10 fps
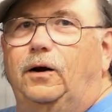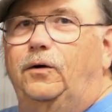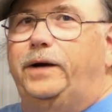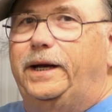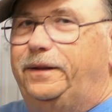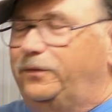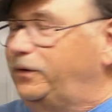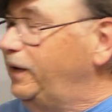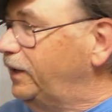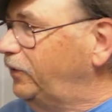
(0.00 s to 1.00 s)
Okay, this
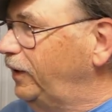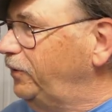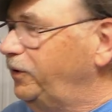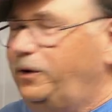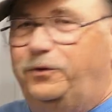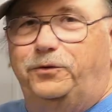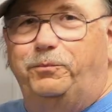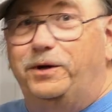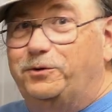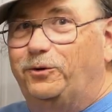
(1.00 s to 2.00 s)
next engine is
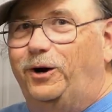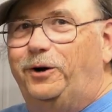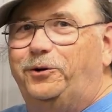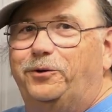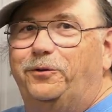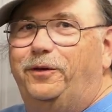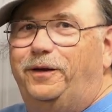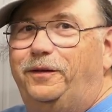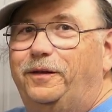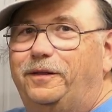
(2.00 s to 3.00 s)
much larger
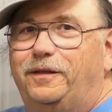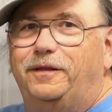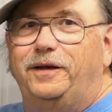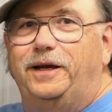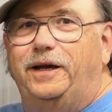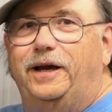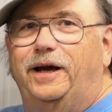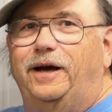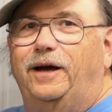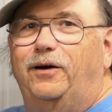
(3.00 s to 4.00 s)
than the
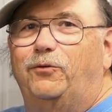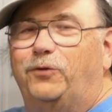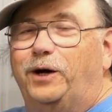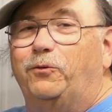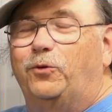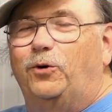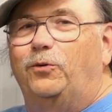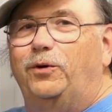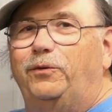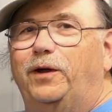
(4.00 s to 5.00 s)
Wright
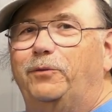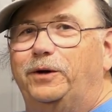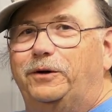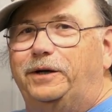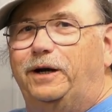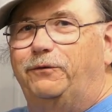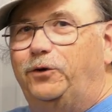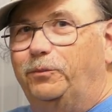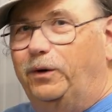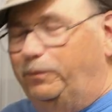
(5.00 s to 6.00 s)
Whirlwind that we looked at a
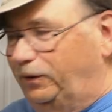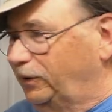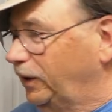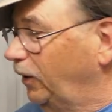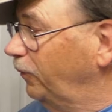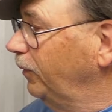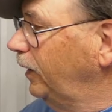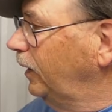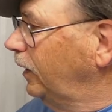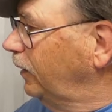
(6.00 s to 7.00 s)
few moments ago.
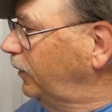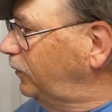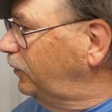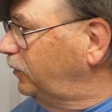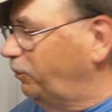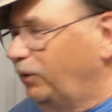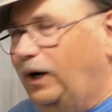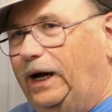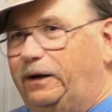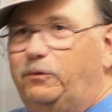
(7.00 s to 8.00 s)
This is a
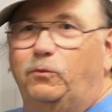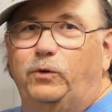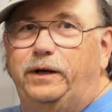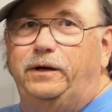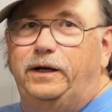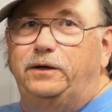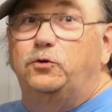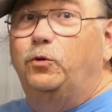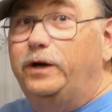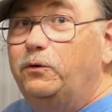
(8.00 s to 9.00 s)
Pratt & Whitney
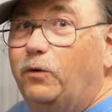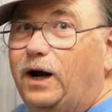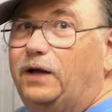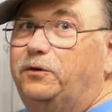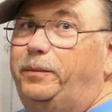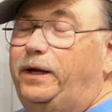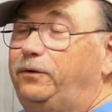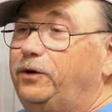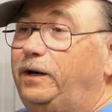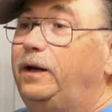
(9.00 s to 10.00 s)
twin wasp
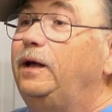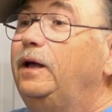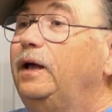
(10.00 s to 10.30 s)
engine.